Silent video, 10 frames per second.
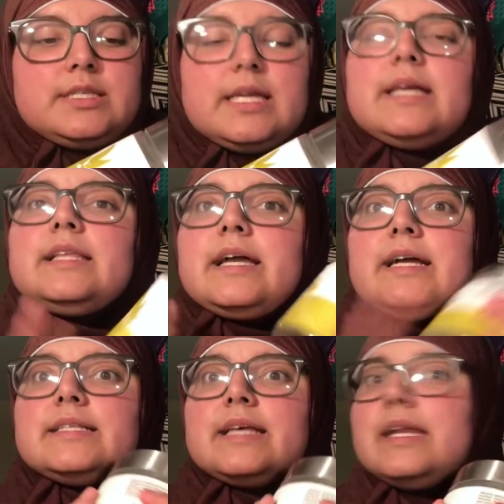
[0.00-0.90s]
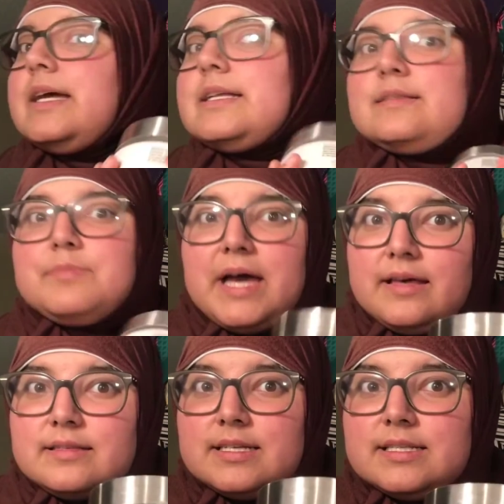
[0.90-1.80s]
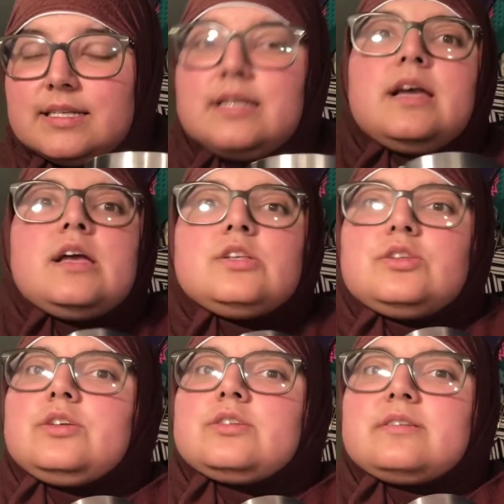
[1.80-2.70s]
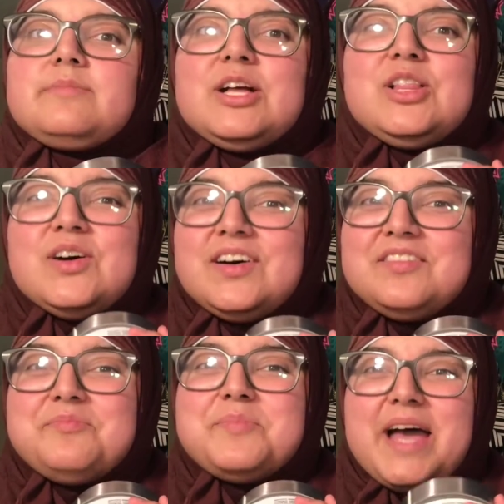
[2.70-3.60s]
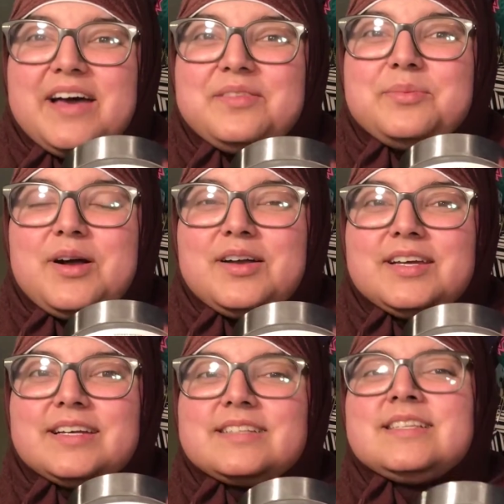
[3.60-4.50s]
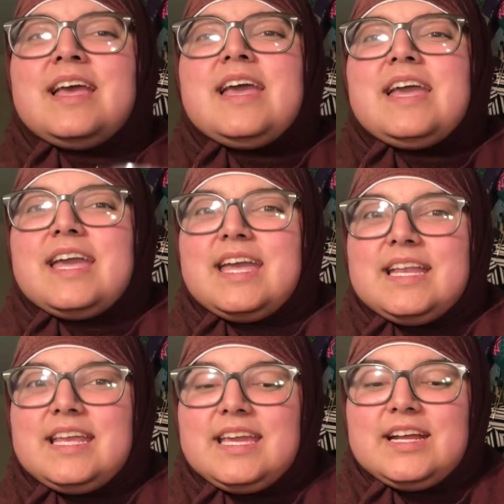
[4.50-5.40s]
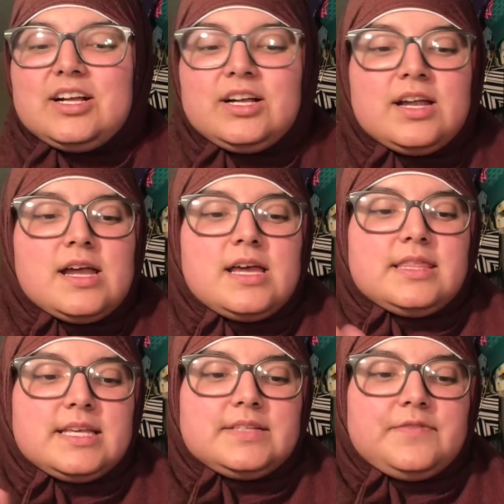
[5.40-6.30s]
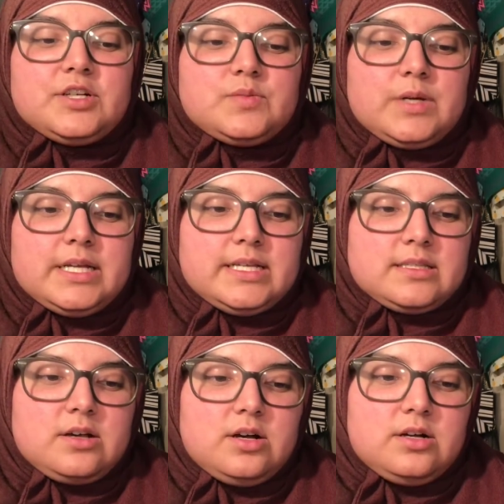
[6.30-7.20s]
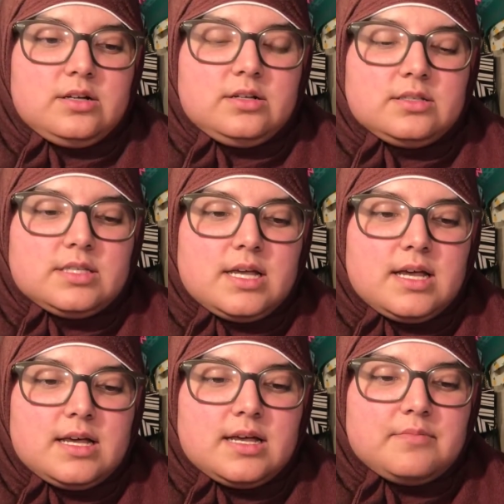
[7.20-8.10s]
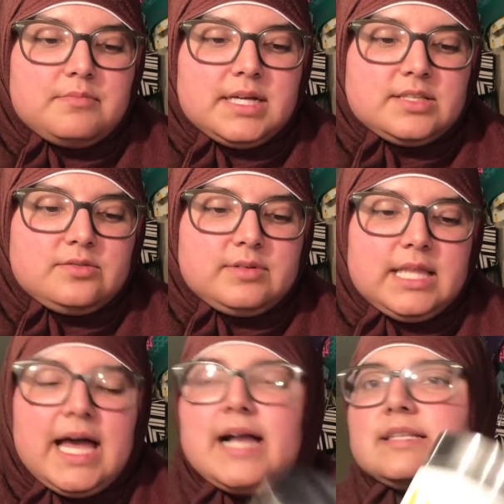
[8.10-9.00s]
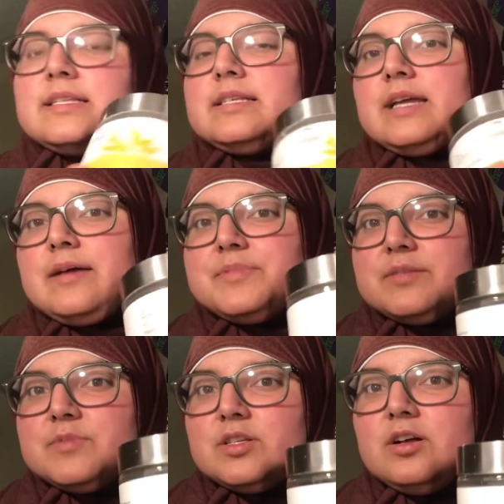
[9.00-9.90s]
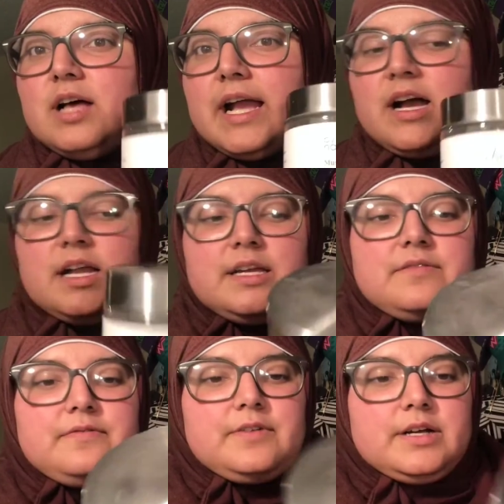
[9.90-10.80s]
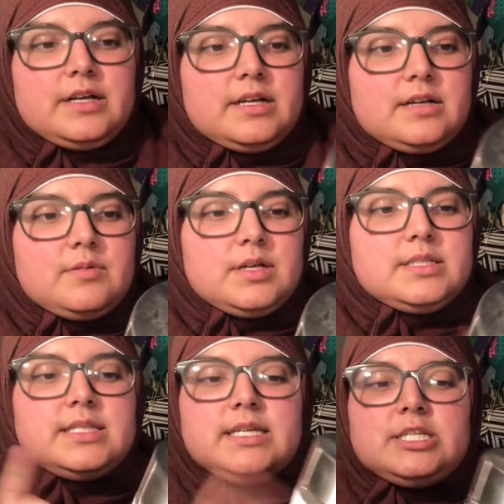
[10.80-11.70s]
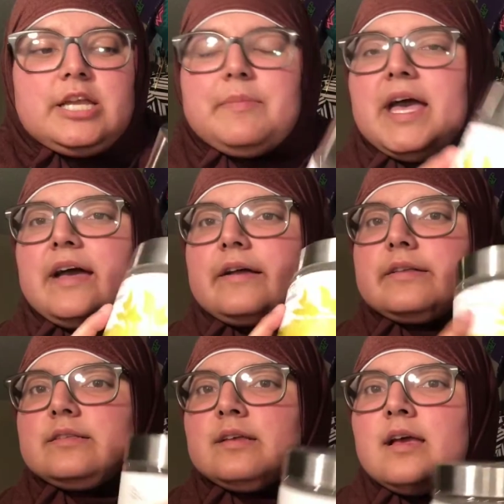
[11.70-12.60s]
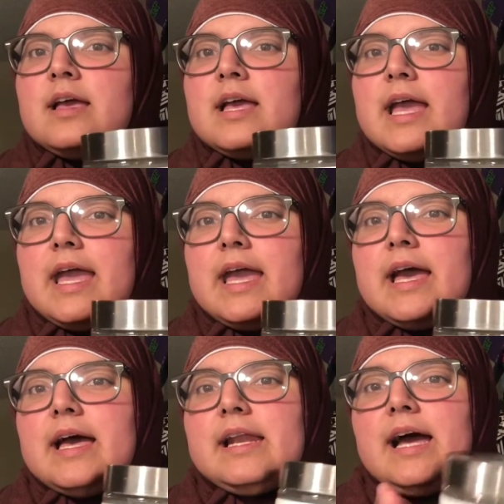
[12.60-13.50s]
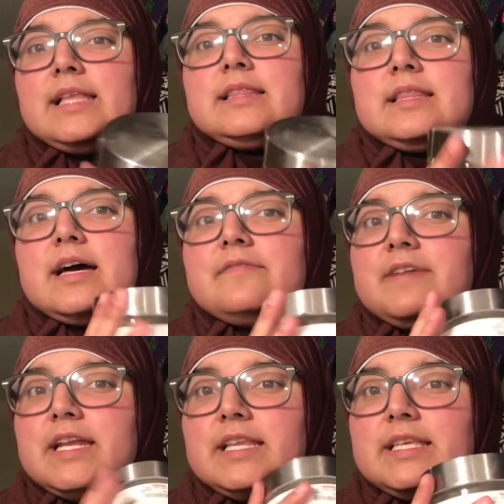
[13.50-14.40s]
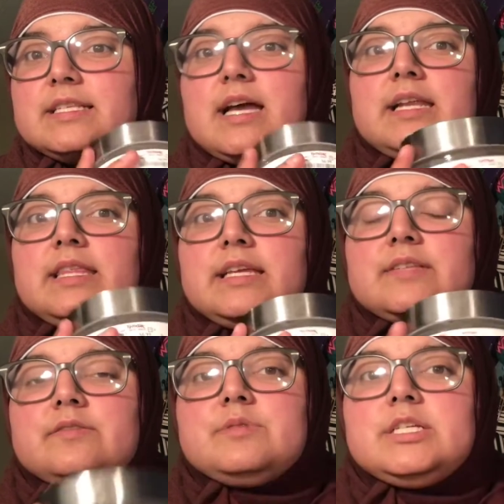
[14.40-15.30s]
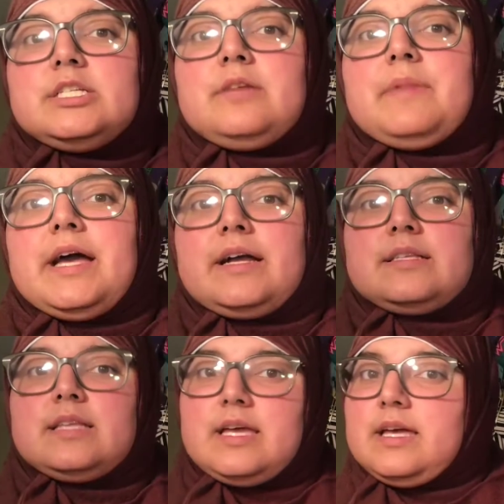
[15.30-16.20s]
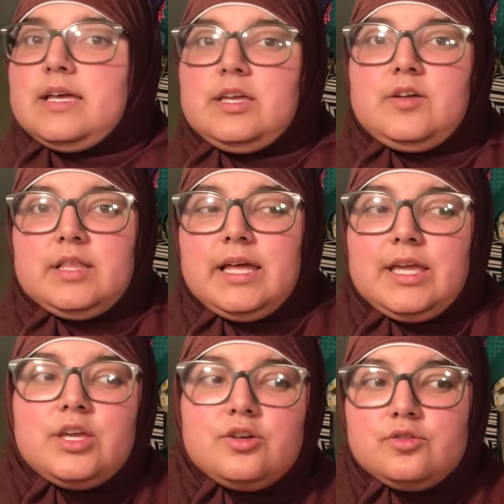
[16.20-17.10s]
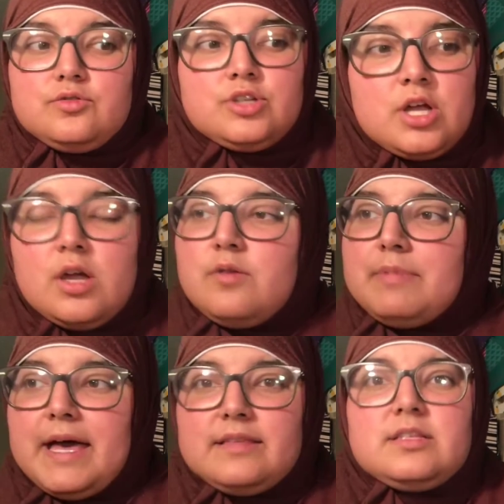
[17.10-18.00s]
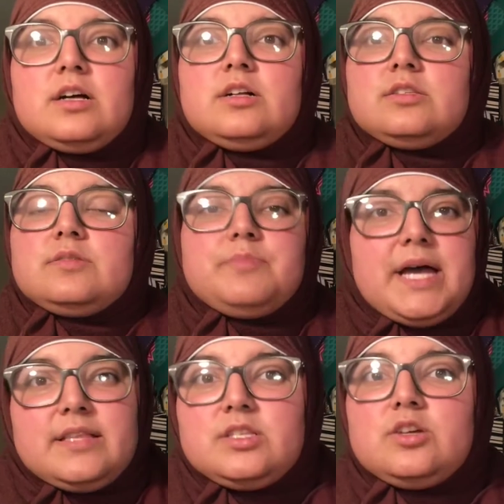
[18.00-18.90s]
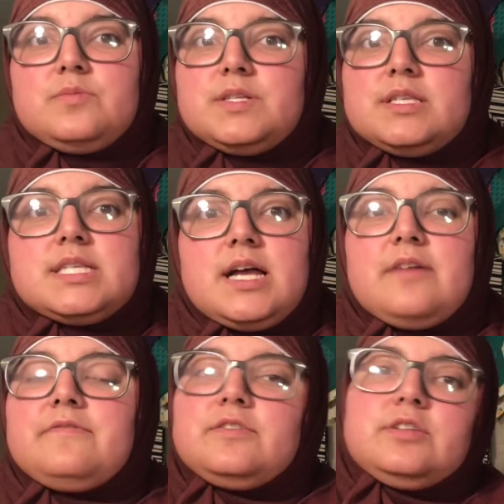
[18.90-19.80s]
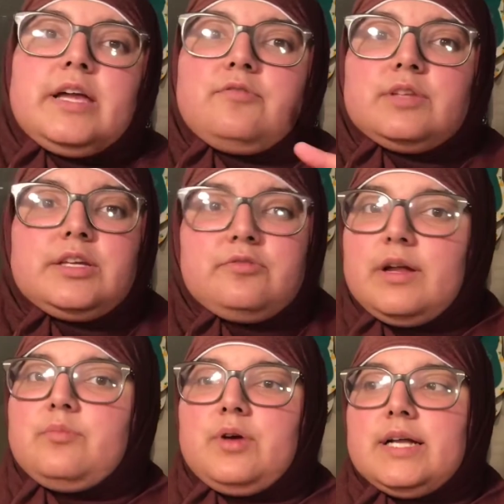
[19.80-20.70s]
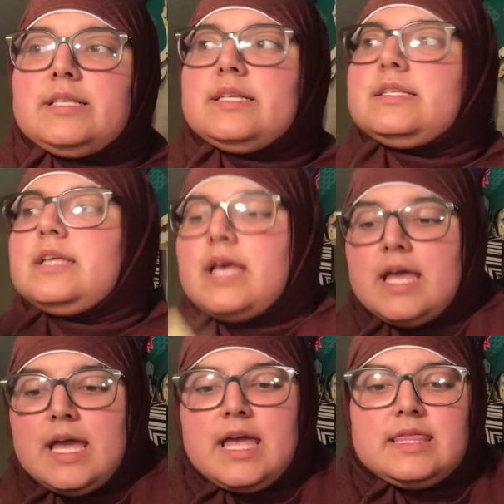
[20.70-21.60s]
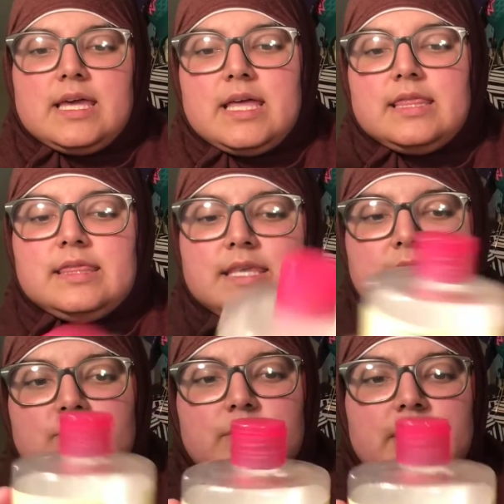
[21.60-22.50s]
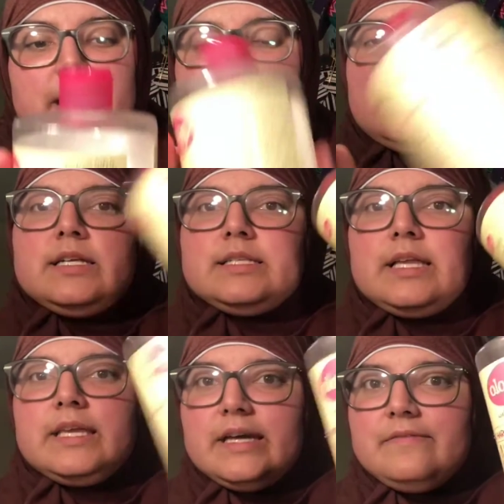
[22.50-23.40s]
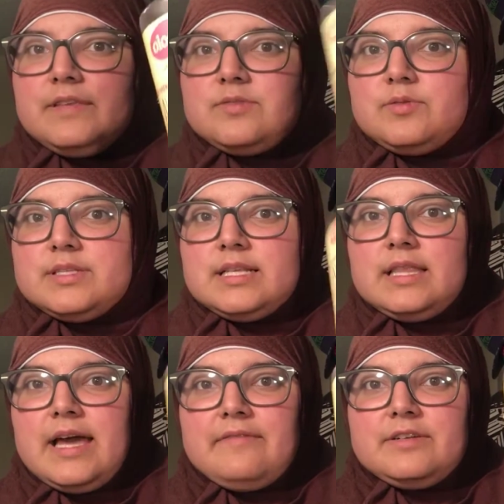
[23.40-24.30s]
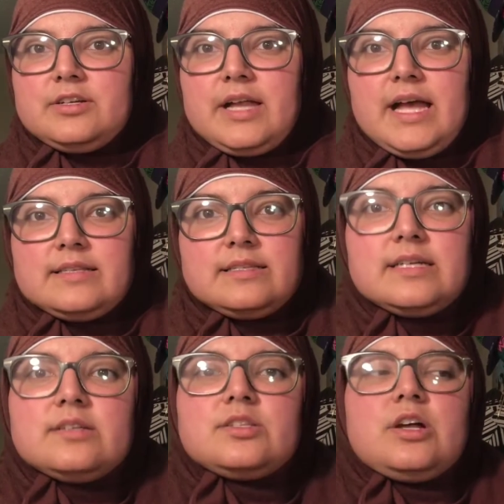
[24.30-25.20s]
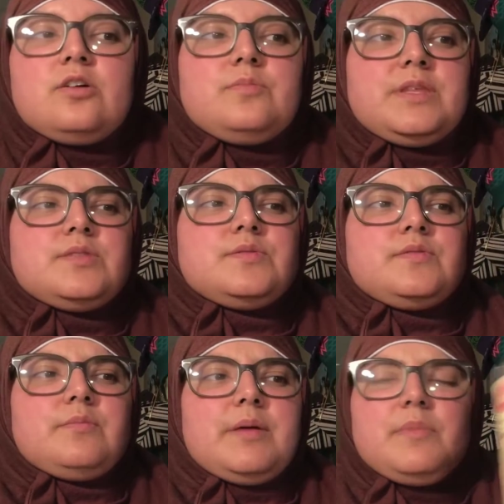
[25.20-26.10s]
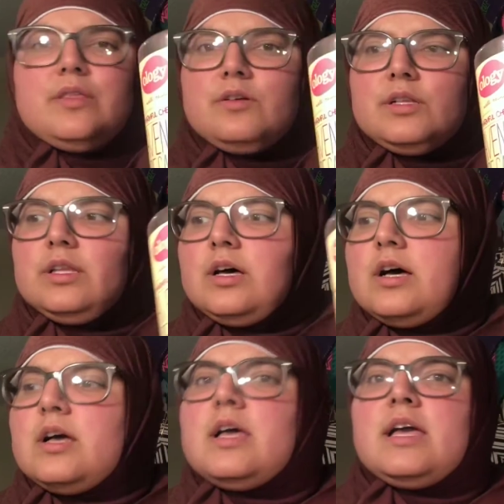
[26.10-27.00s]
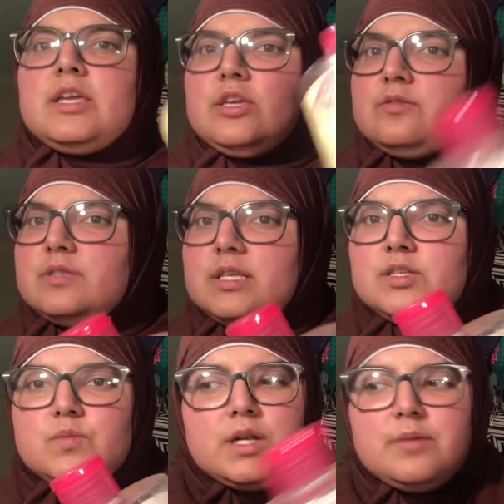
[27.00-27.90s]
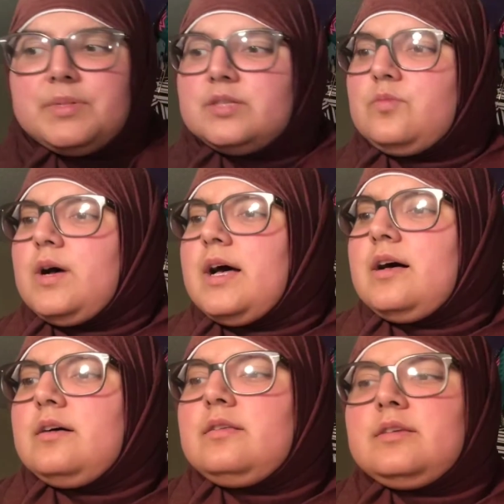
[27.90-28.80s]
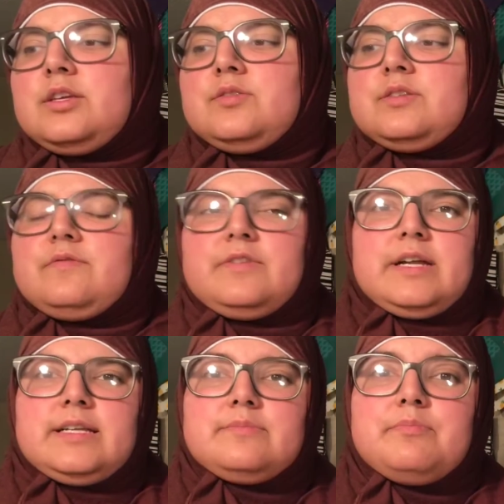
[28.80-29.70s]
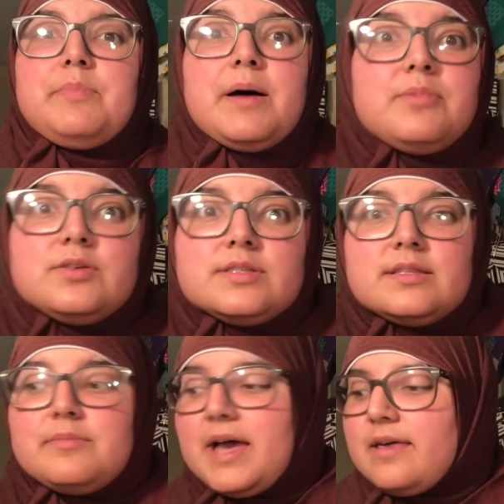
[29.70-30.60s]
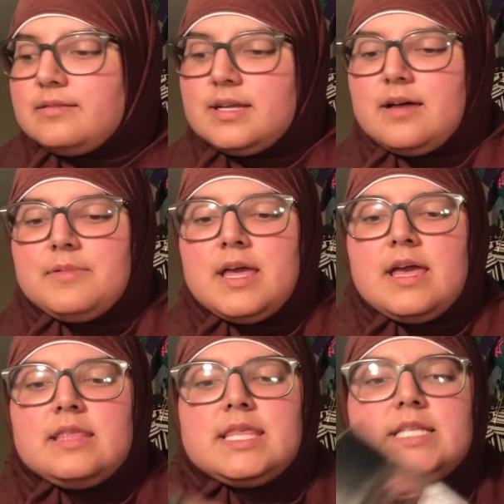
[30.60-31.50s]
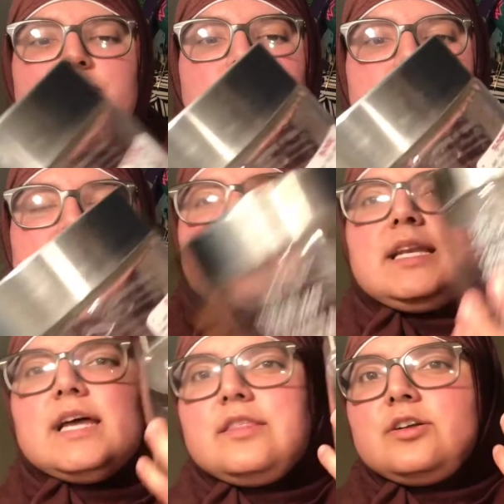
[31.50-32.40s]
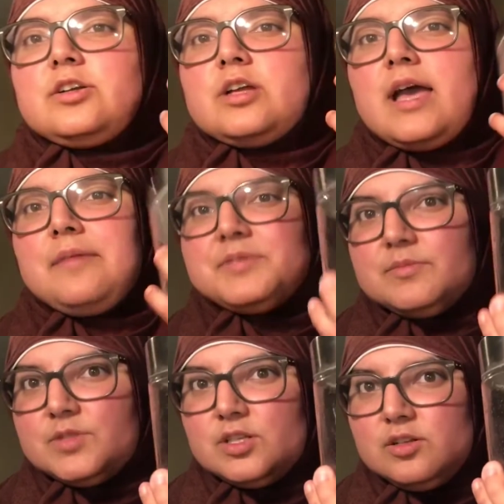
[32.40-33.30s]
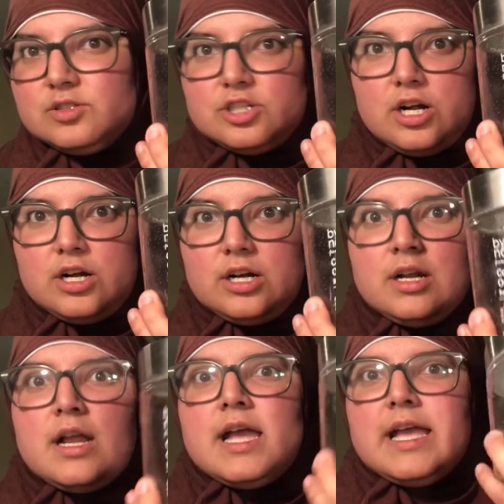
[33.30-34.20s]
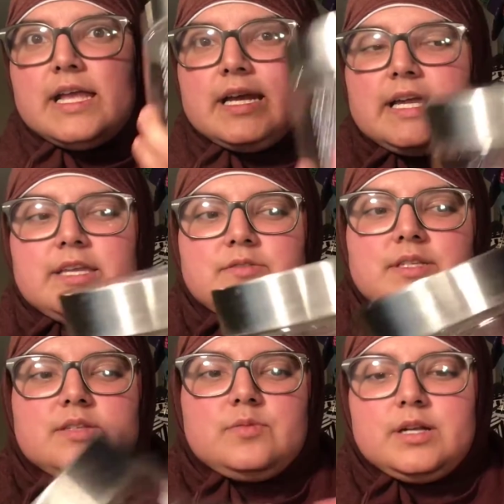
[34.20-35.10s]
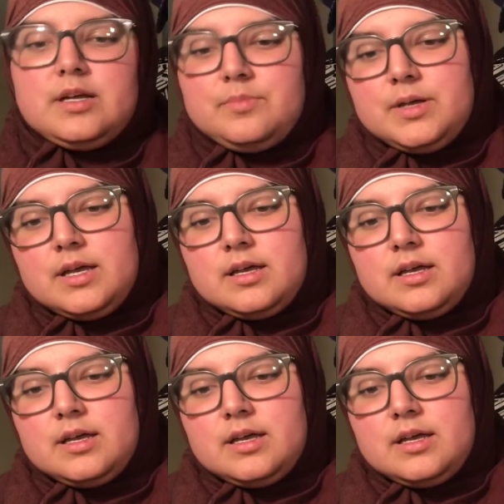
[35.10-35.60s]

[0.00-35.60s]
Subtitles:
thing, like I said, it's bath season, so there's going to be a lot of bath products in here. This first one is called Muscle Relax. It's an Epsom salt. I got it from TJ Maxx, and I love getting these kind of things from TJ Maxx. You get like huge bath salts, bath soaps and stuff for like really great prices. And then this one I got as a gift. This one is a lavender Castile soap. This was from my mother-in-law. Used this one up as well. Used it for nice bubbles in the bathtub. This one was another Epsom salt jar, and I used this one up.